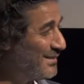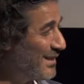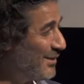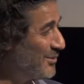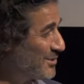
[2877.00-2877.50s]

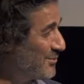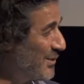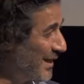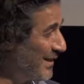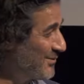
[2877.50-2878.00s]
that was the
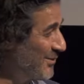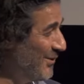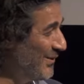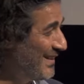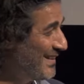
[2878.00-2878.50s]
way. So
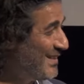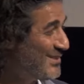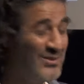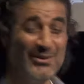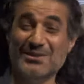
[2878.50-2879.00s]

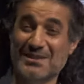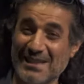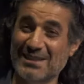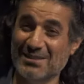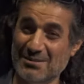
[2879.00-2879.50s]
so
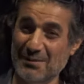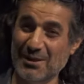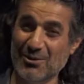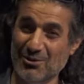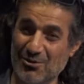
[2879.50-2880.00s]
still it's me
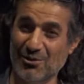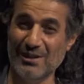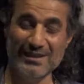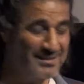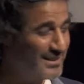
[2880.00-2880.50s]

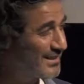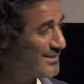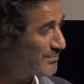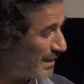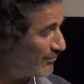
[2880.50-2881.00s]
controlling. Still
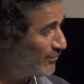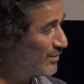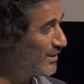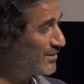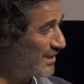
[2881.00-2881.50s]
it's my
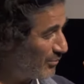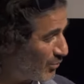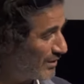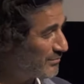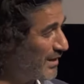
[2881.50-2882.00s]
footage. I
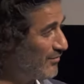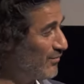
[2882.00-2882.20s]
want my